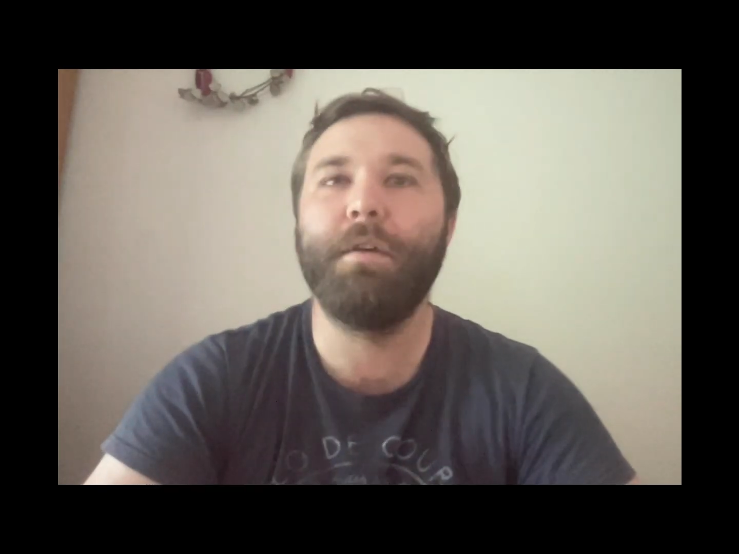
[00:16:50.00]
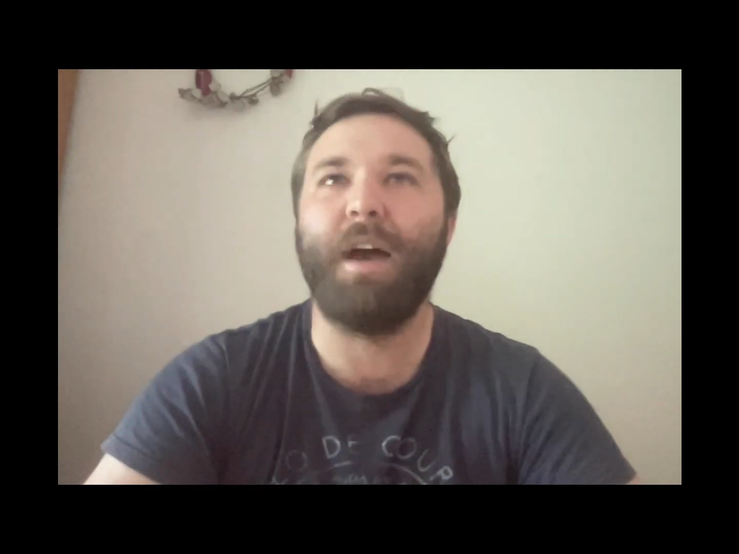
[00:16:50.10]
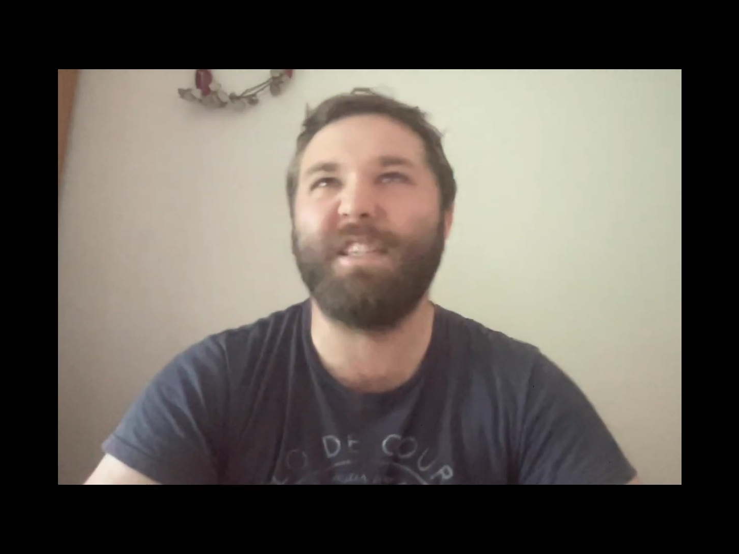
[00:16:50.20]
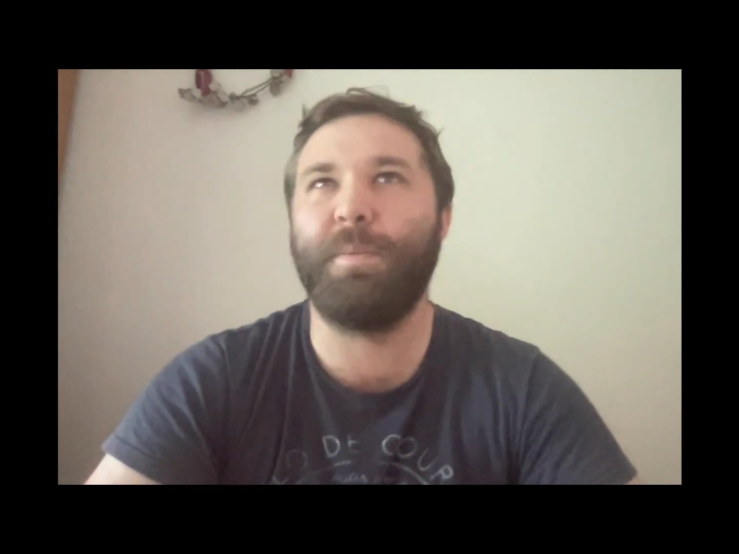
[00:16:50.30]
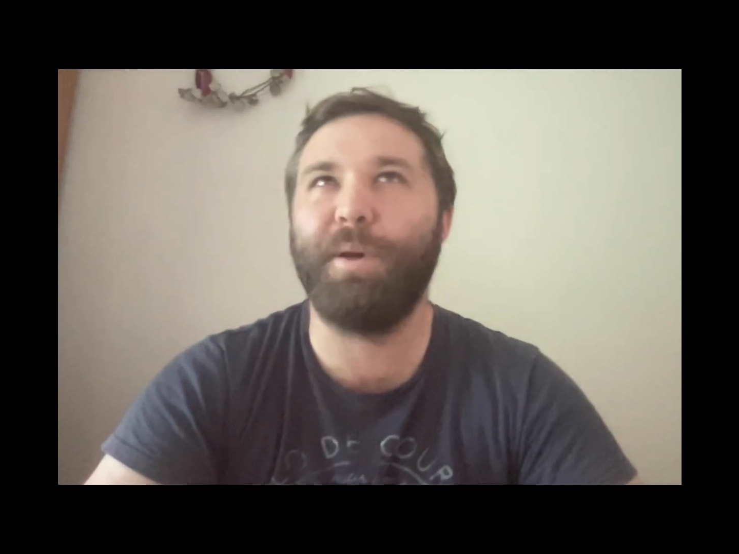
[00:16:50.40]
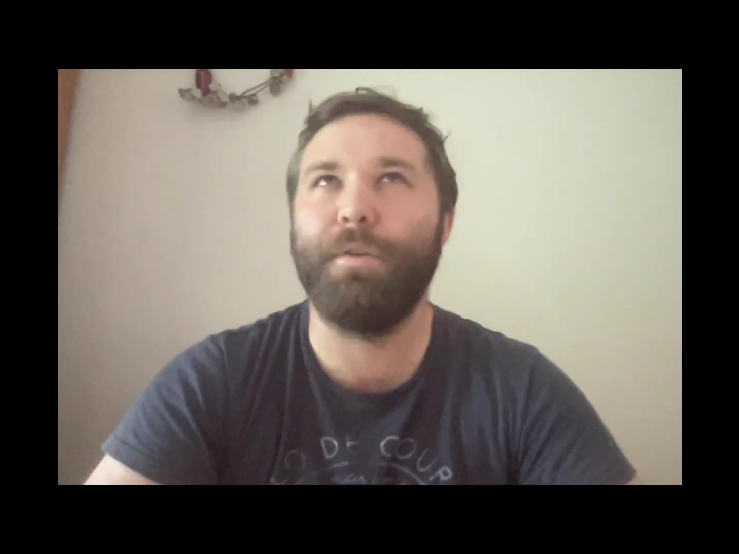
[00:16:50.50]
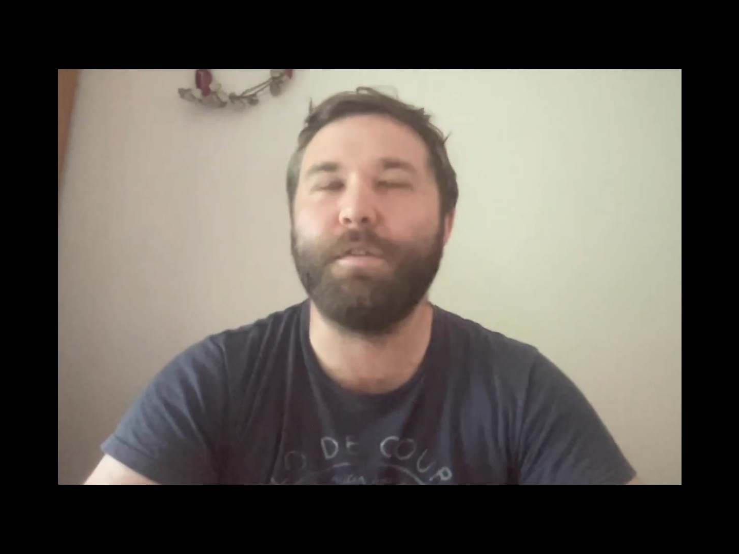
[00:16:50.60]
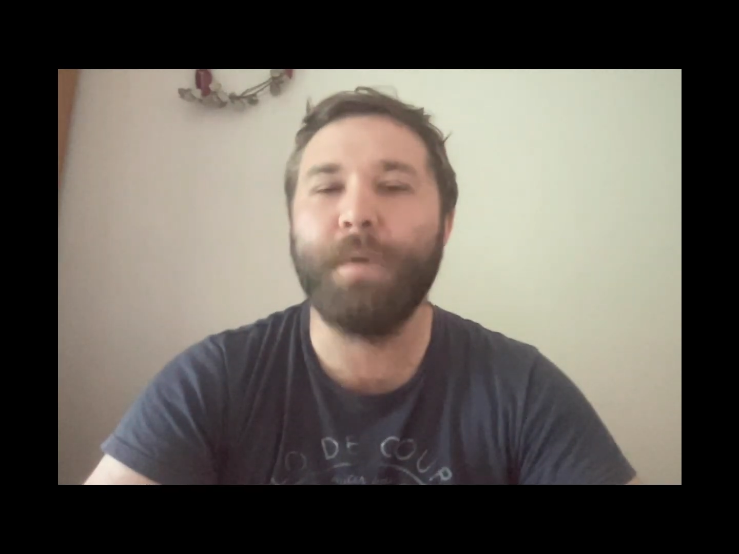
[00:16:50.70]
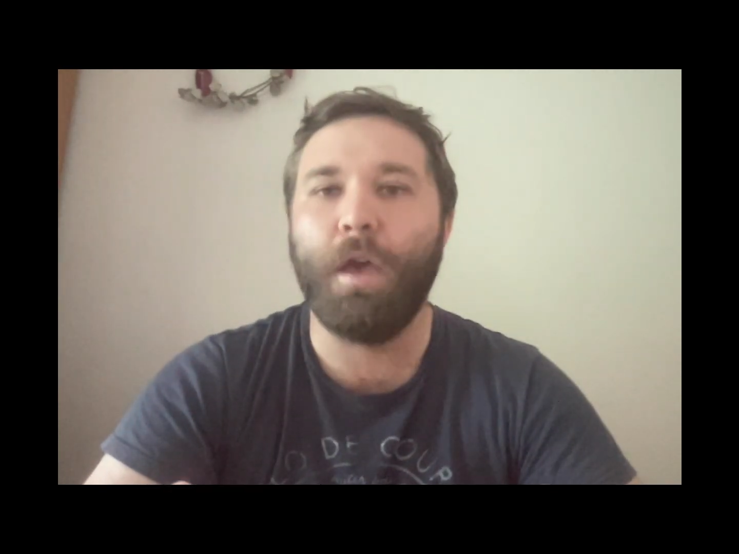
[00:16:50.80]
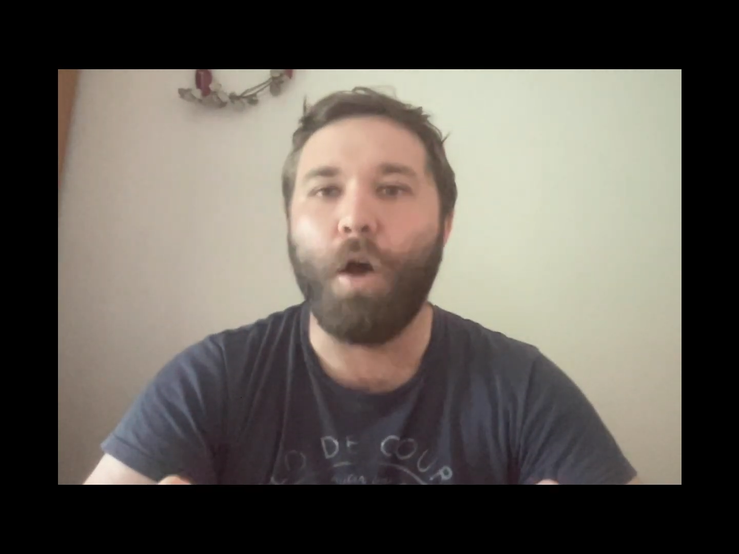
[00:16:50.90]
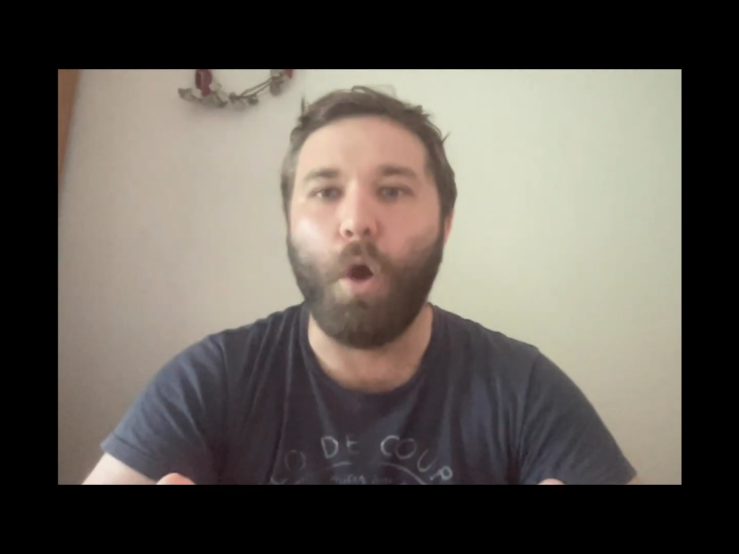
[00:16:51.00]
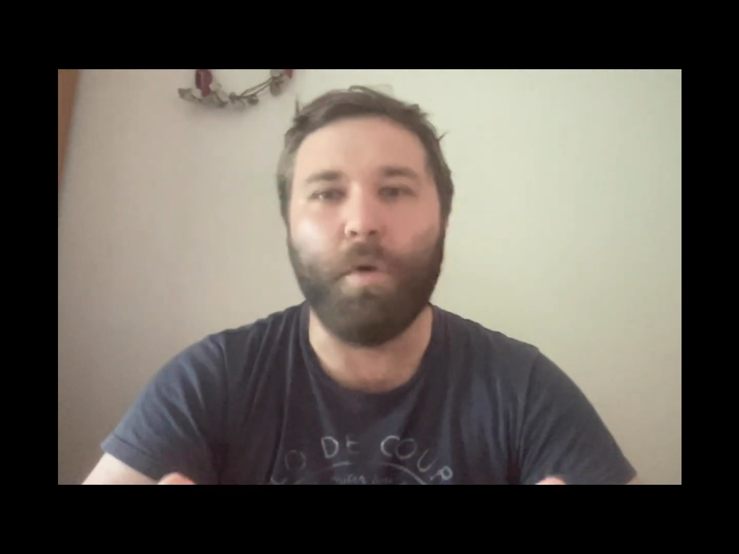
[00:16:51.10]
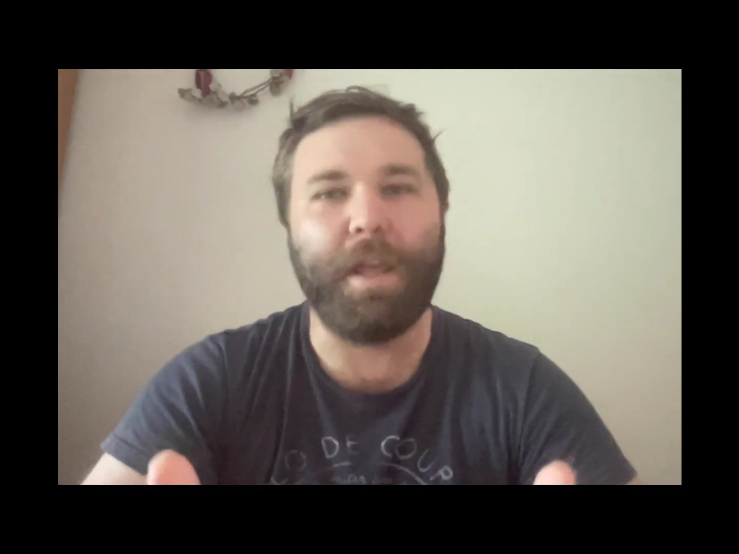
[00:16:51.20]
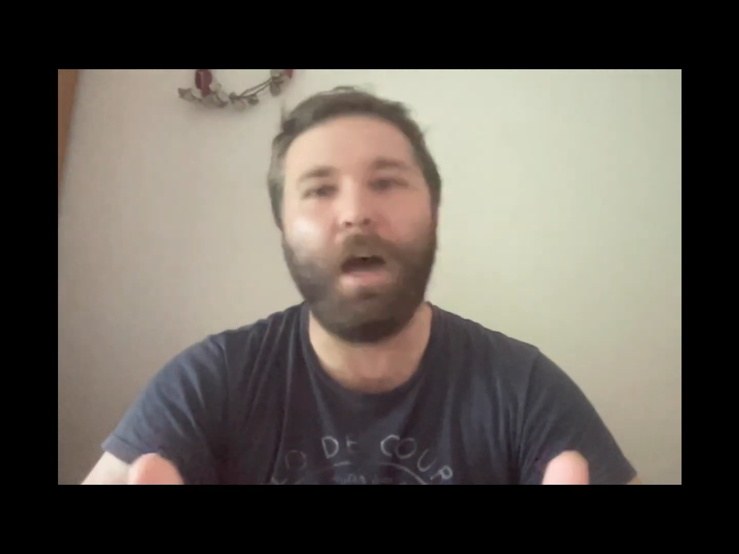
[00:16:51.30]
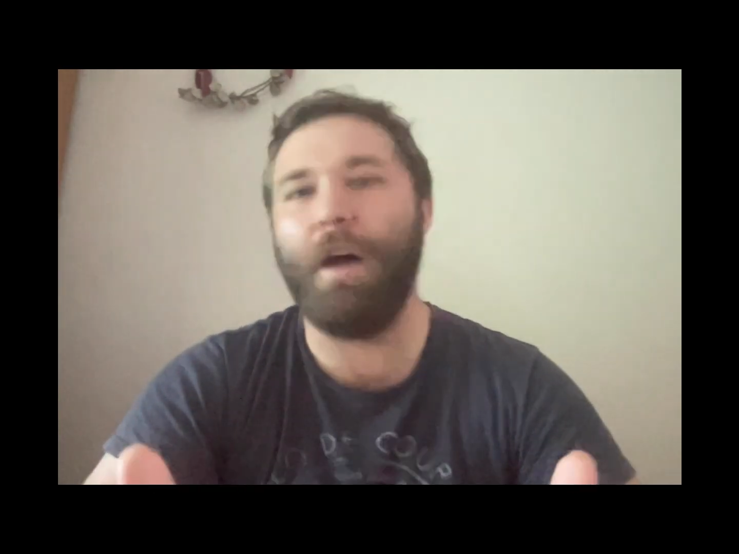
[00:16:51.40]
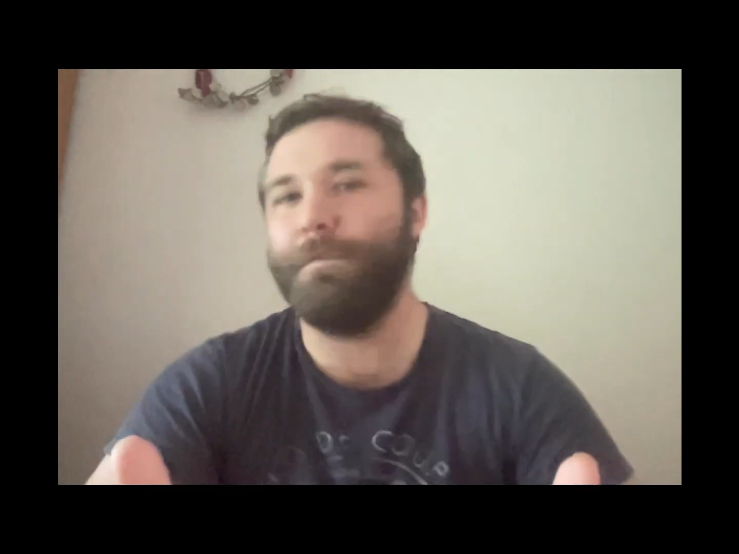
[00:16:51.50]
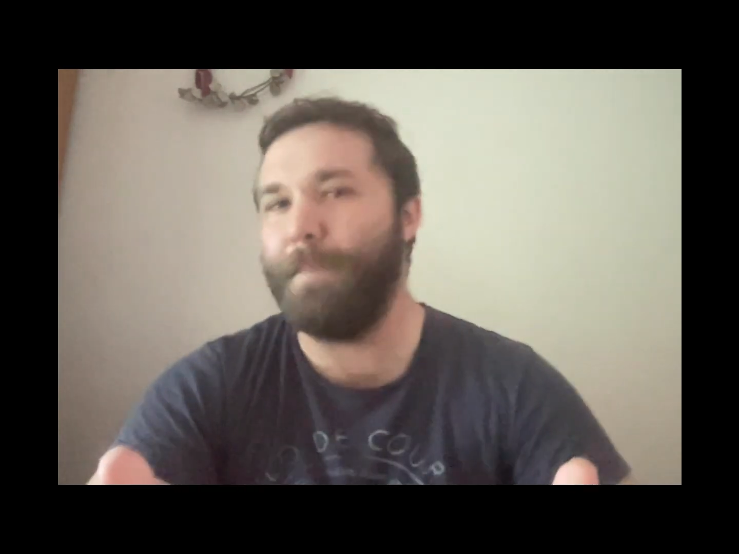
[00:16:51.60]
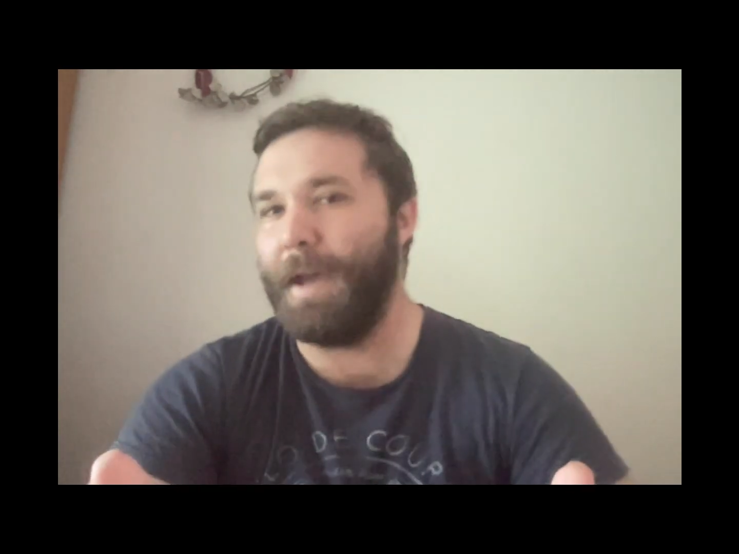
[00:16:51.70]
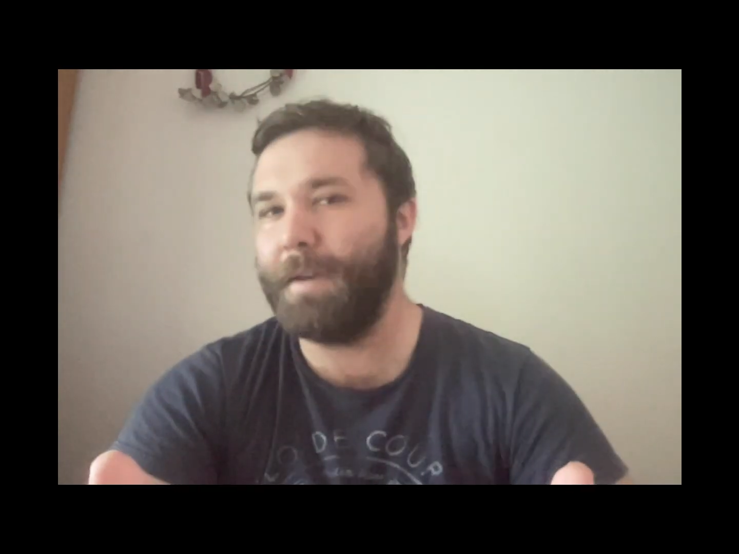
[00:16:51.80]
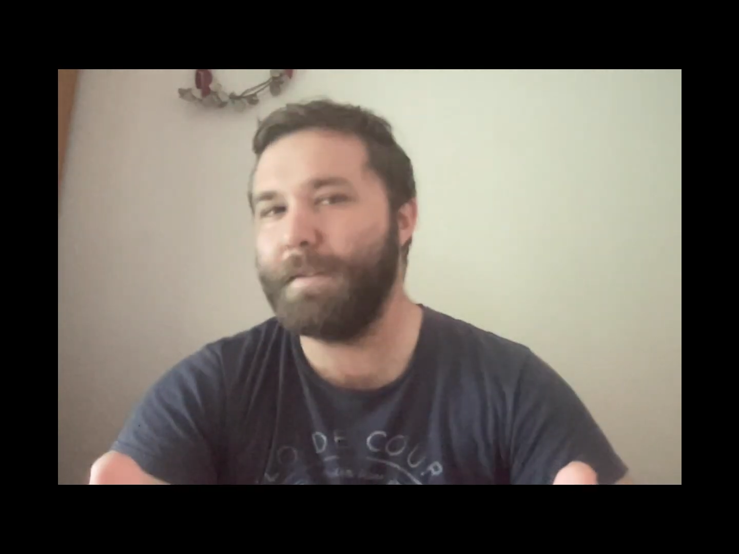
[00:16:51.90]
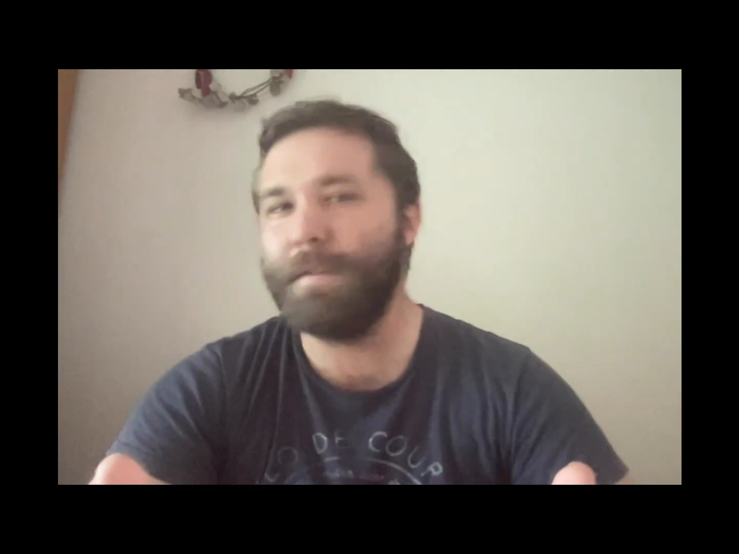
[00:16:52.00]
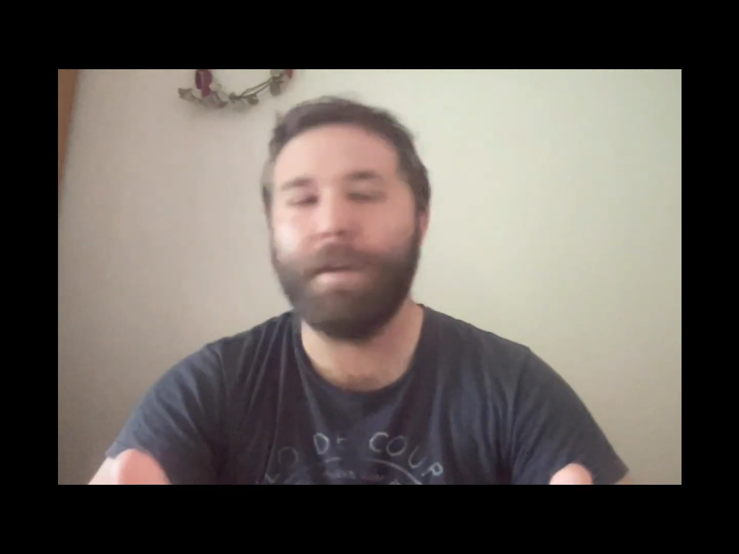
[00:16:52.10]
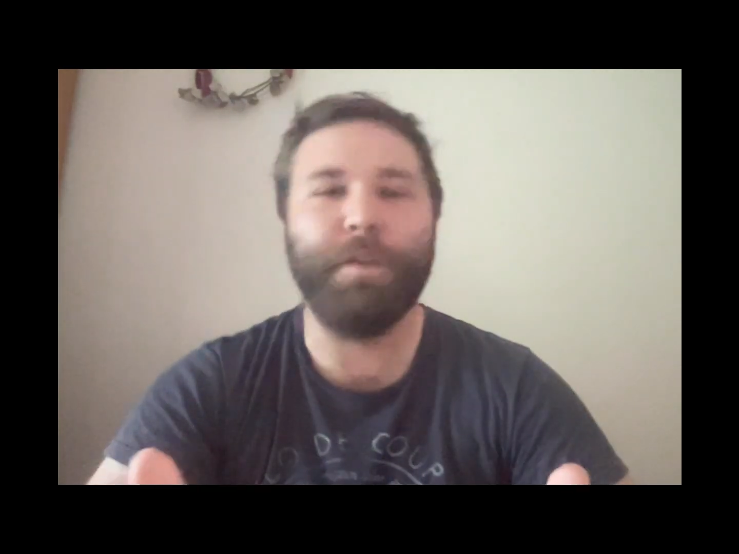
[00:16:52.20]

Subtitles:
I suppose, only half-baked